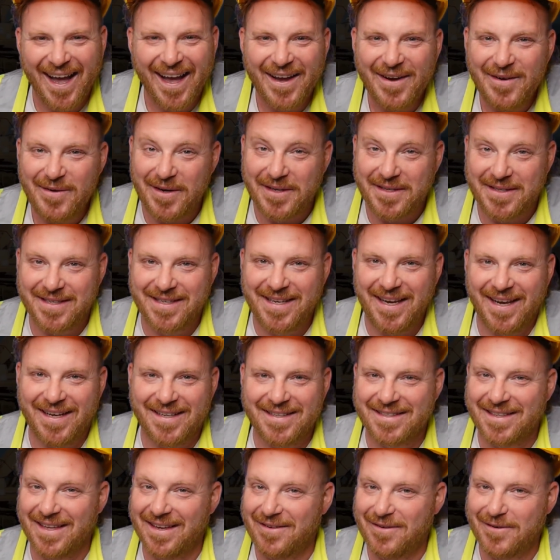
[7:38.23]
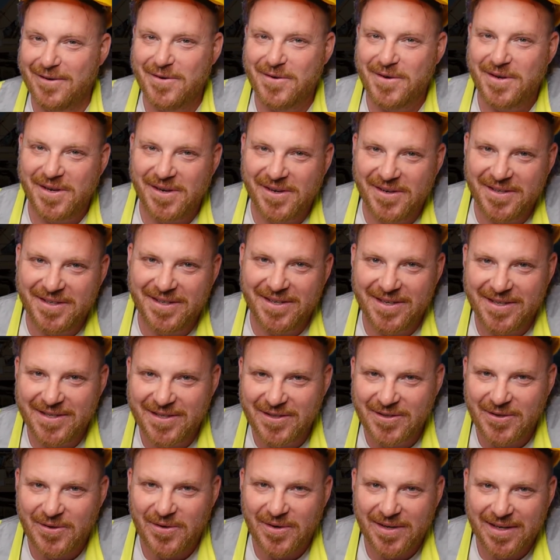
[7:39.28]
which sounds like real
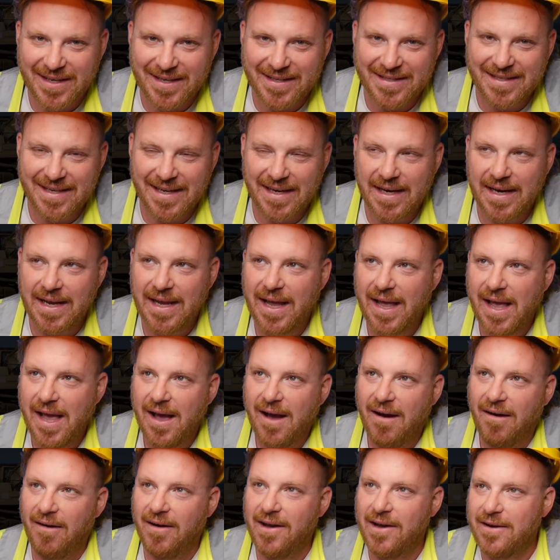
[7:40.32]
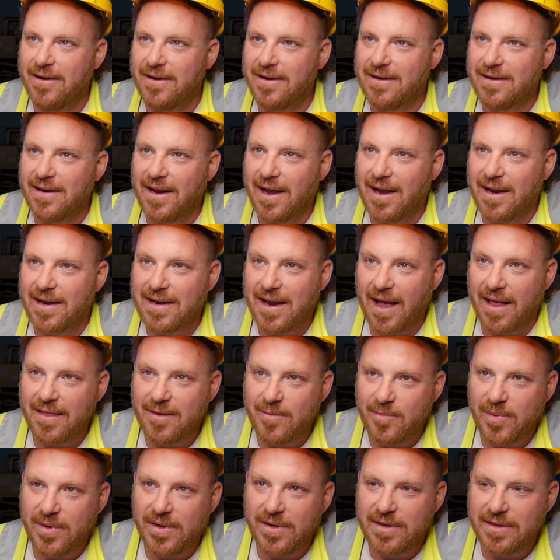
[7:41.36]
unionist talk, doesn't it? I heard another
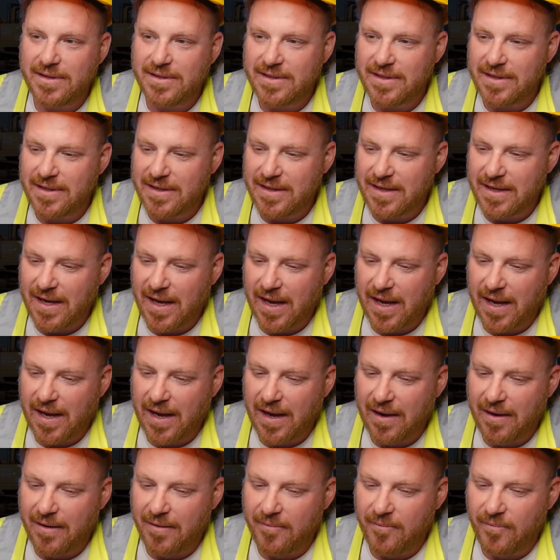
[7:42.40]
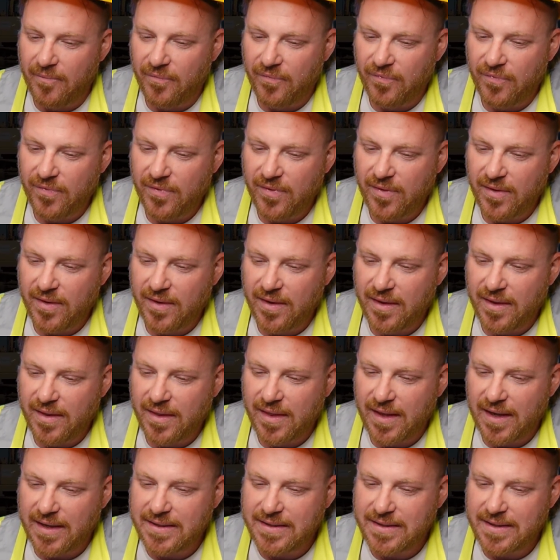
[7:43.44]
person,
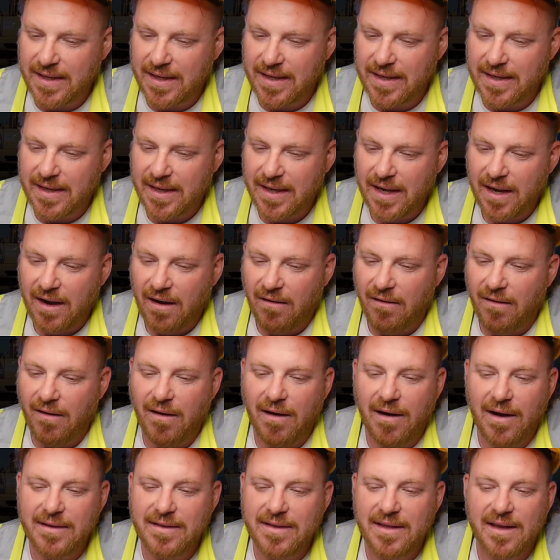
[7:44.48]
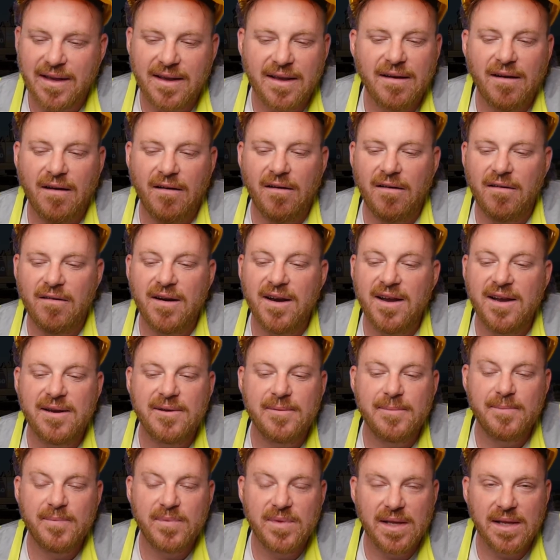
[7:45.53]
they said, I
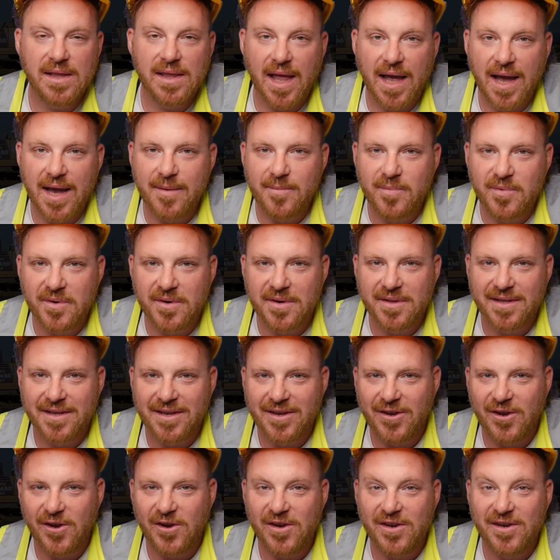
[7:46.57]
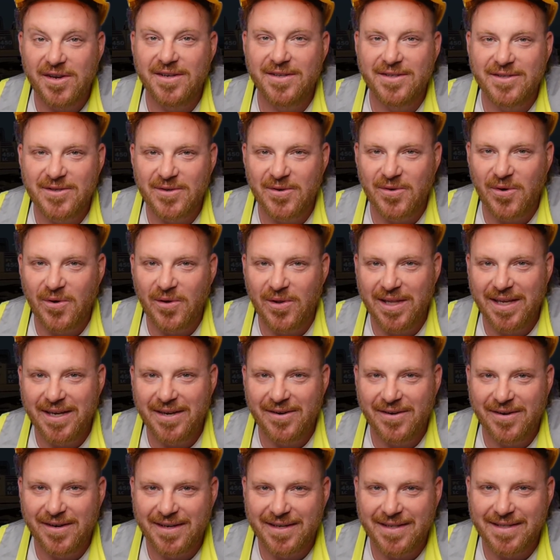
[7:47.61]
reckon the Labor and the unions are all in
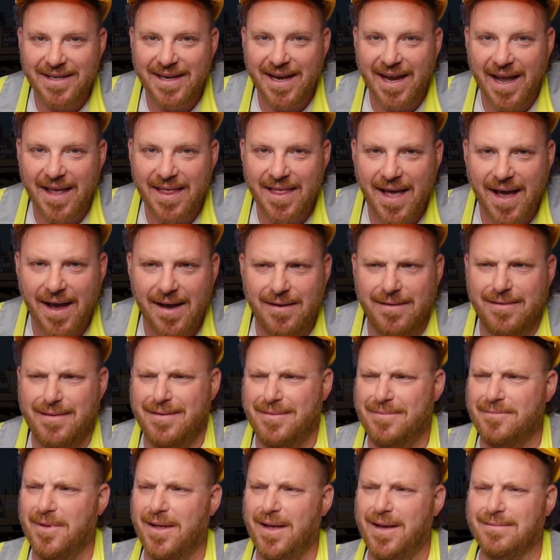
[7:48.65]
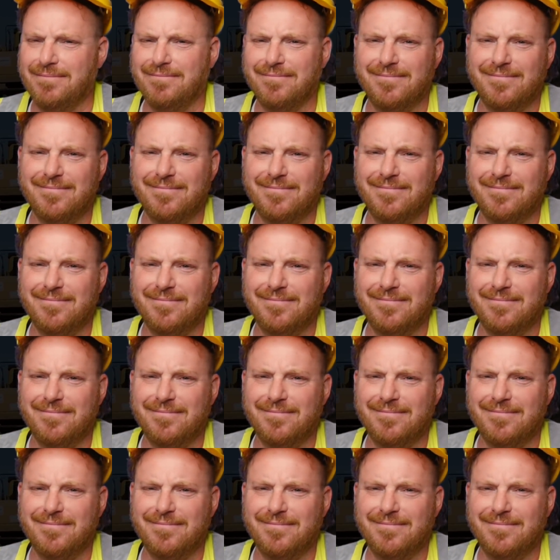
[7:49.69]
on it together. And I'm like,